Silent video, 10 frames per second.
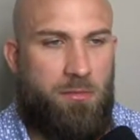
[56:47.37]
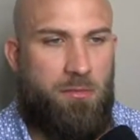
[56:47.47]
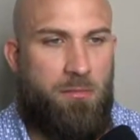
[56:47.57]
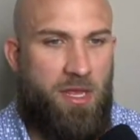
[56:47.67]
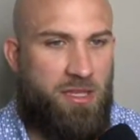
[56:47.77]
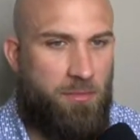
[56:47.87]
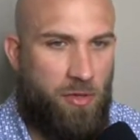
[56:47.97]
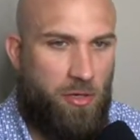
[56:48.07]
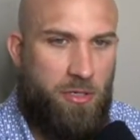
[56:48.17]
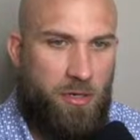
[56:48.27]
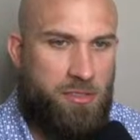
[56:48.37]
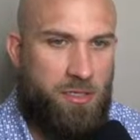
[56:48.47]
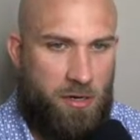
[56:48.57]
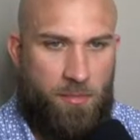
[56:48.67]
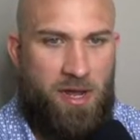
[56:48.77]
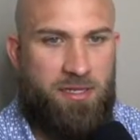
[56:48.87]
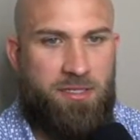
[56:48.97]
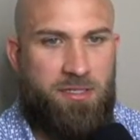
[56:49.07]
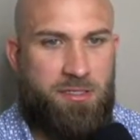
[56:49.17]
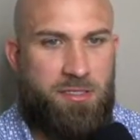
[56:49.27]
Make them look good to their
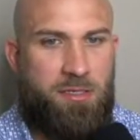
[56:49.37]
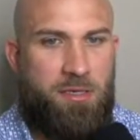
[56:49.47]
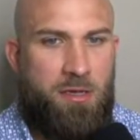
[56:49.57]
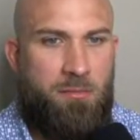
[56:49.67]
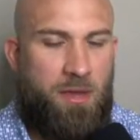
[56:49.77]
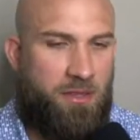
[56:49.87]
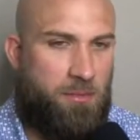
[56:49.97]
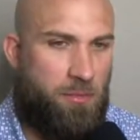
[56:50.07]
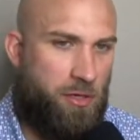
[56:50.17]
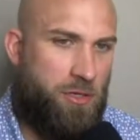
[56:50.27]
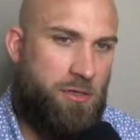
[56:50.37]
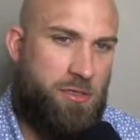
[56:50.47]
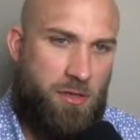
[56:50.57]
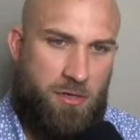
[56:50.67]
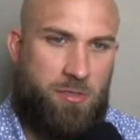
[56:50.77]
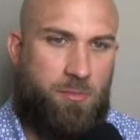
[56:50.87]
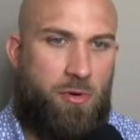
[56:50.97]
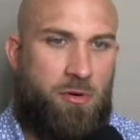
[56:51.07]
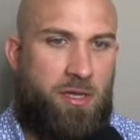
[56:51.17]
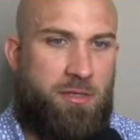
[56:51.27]
bosses, make them look good to their
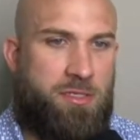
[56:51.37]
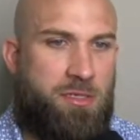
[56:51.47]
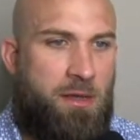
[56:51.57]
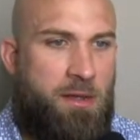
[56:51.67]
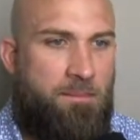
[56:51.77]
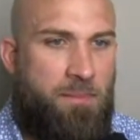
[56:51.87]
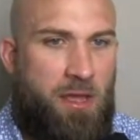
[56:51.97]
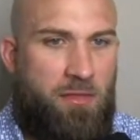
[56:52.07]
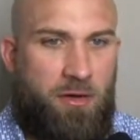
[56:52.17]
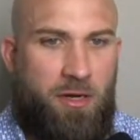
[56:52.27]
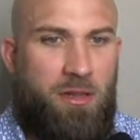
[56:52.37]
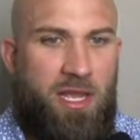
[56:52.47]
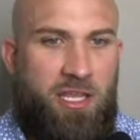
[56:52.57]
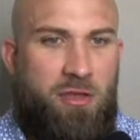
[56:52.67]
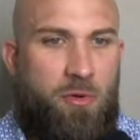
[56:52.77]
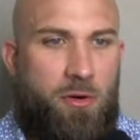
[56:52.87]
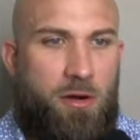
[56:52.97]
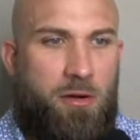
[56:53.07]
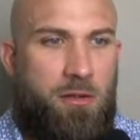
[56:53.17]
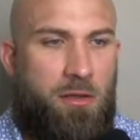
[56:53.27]
subordinates, and they're going to like you
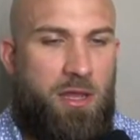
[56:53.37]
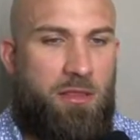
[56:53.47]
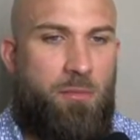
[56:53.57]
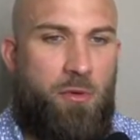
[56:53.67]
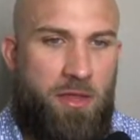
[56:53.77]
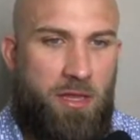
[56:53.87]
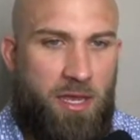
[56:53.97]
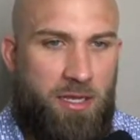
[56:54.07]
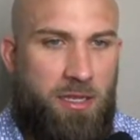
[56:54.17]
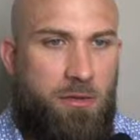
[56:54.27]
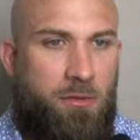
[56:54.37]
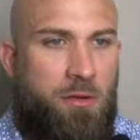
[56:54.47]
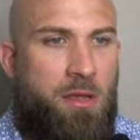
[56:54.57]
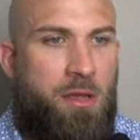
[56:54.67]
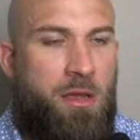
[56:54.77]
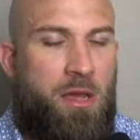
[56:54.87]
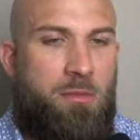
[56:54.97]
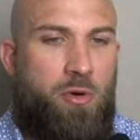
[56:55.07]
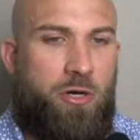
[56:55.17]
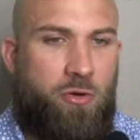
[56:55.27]
more. And the more they like you and the
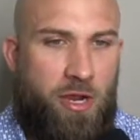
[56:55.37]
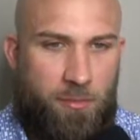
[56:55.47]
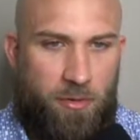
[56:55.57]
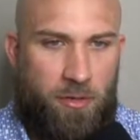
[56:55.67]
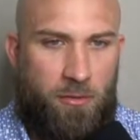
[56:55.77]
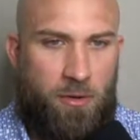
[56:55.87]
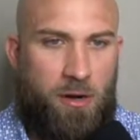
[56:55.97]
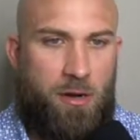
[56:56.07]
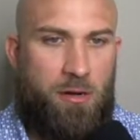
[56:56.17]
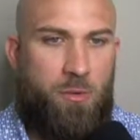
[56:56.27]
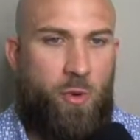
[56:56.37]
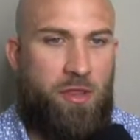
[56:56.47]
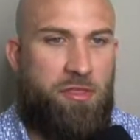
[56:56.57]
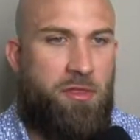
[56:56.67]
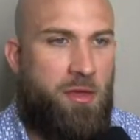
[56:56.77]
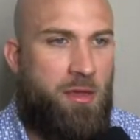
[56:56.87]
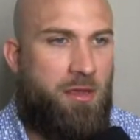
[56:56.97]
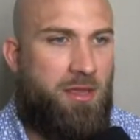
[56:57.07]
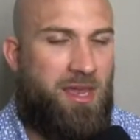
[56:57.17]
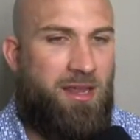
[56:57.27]
more credible you are with
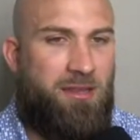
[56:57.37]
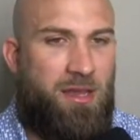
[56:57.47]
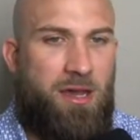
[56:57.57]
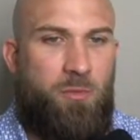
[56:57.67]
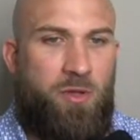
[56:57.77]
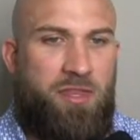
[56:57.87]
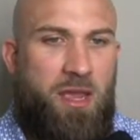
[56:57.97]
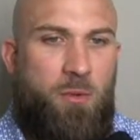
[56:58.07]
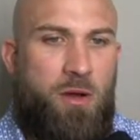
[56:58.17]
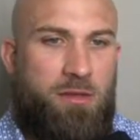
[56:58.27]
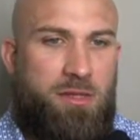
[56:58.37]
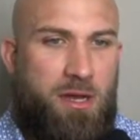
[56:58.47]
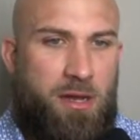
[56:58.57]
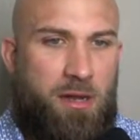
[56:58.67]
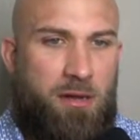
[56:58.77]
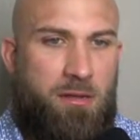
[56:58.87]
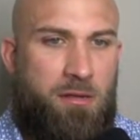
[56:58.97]
getting done what they want done,